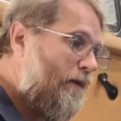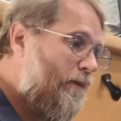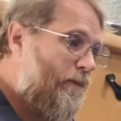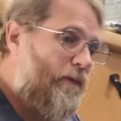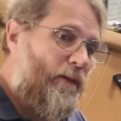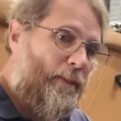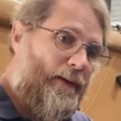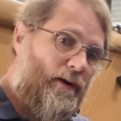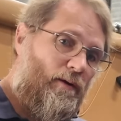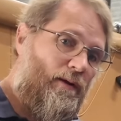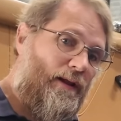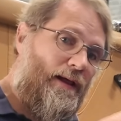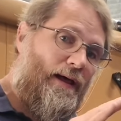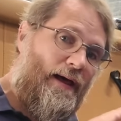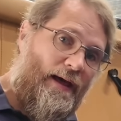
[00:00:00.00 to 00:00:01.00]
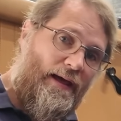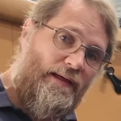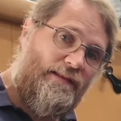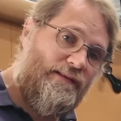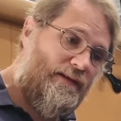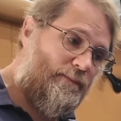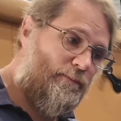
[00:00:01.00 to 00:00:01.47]
the pedal
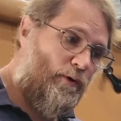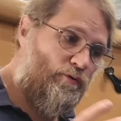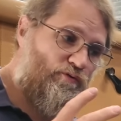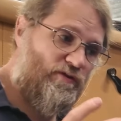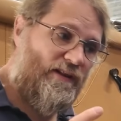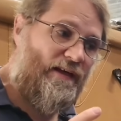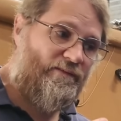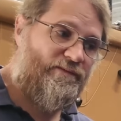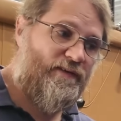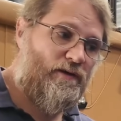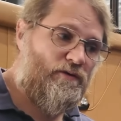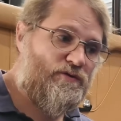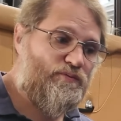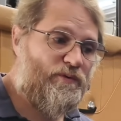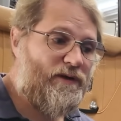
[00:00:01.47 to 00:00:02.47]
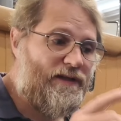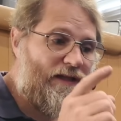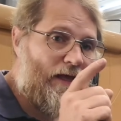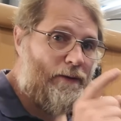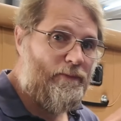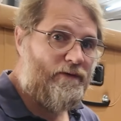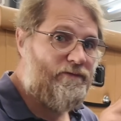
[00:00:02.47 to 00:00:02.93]
height and most of that feel is really
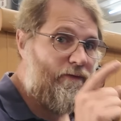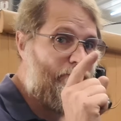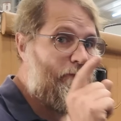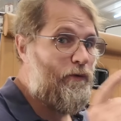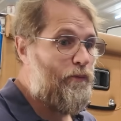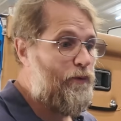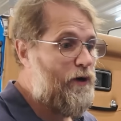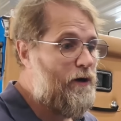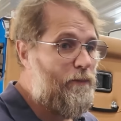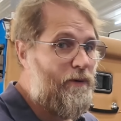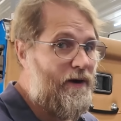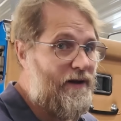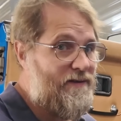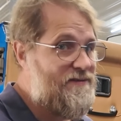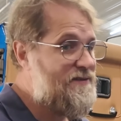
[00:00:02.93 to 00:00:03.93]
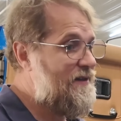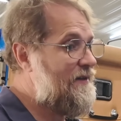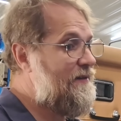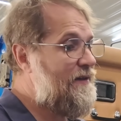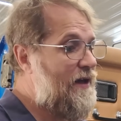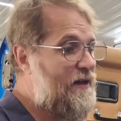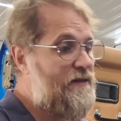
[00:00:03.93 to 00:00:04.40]
coming from the rear brakes,
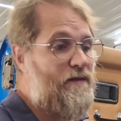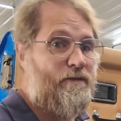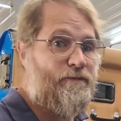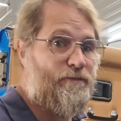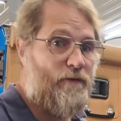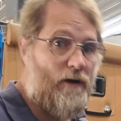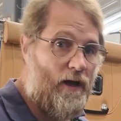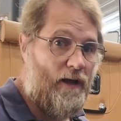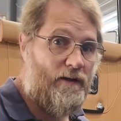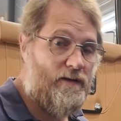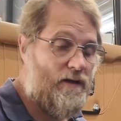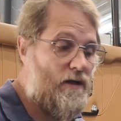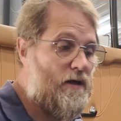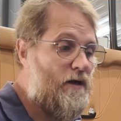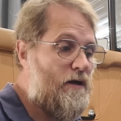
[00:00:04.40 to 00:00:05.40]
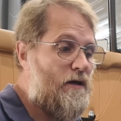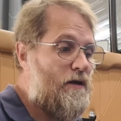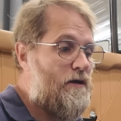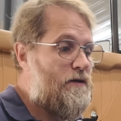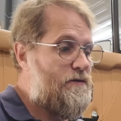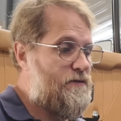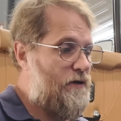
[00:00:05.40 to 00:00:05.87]
not the front.
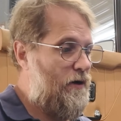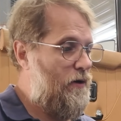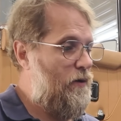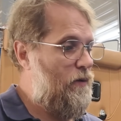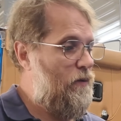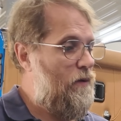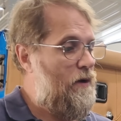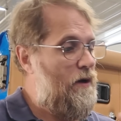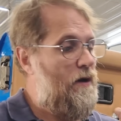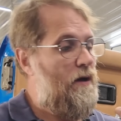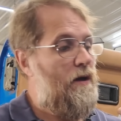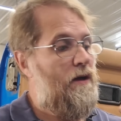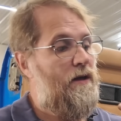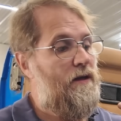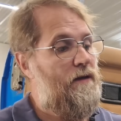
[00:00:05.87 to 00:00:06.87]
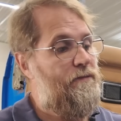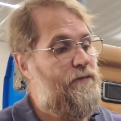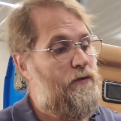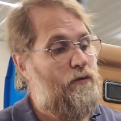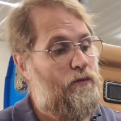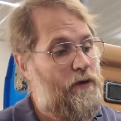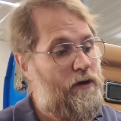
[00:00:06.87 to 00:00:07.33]
So if
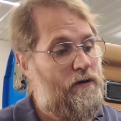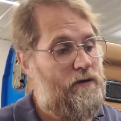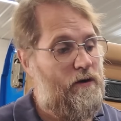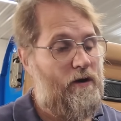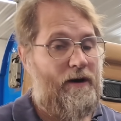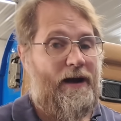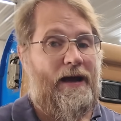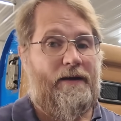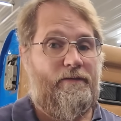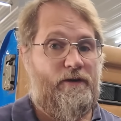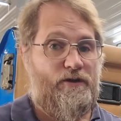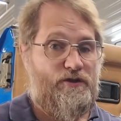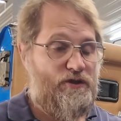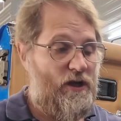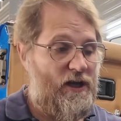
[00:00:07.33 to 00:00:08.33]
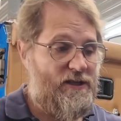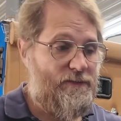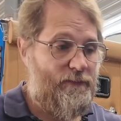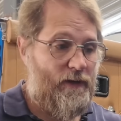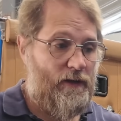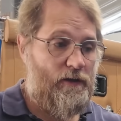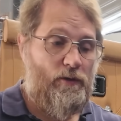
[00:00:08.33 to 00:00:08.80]
your rear are out of
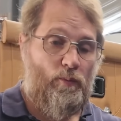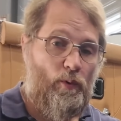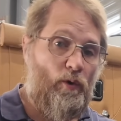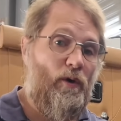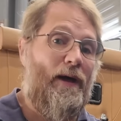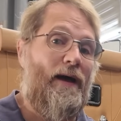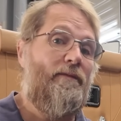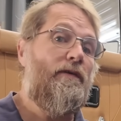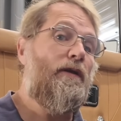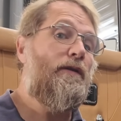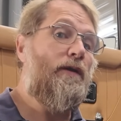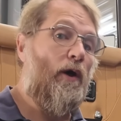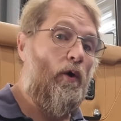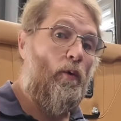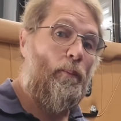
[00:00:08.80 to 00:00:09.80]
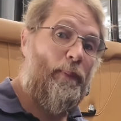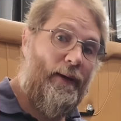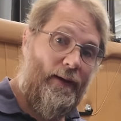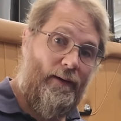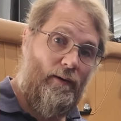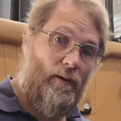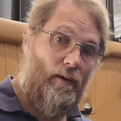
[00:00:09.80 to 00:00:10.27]
adjustment, you will have a low
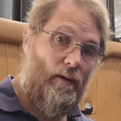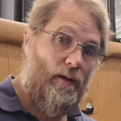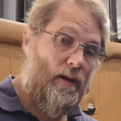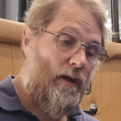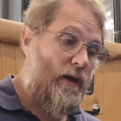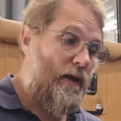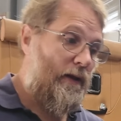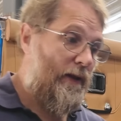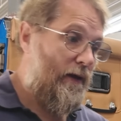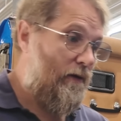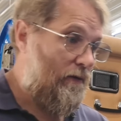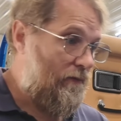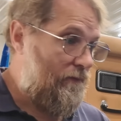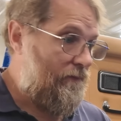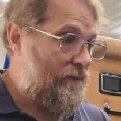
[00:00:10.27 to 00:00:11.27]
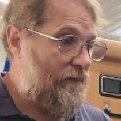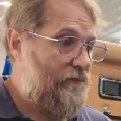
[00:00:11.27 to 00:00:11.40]
pedal. Now,